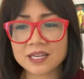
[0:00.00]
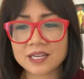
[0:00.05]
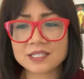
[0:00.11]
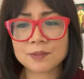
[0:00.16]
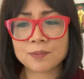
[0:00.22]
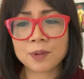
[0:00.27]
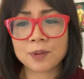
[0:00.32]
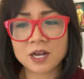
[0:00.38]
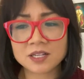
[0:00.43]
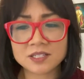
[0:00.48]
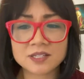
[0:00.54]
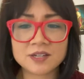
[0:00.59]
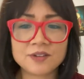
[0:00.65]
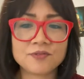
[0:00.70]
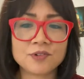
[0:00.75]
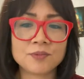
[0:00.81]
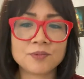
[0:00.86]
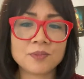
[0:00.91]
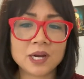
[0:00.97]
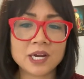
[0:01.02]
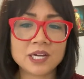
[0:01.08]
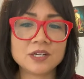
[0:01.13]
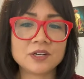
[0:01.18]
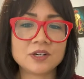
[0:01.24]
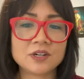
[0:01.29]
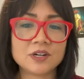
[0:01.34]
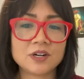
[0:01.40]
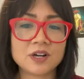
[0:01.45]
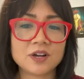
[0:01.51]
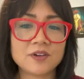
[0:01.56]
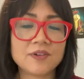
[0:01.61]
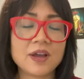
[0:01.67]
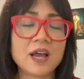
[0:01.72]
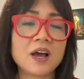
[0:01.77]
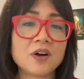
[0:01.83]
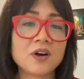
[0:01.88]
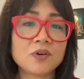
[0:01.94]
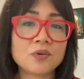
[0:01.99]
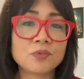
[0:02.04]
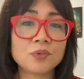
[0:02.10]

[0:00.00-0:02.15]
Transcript: is a positive reminder of how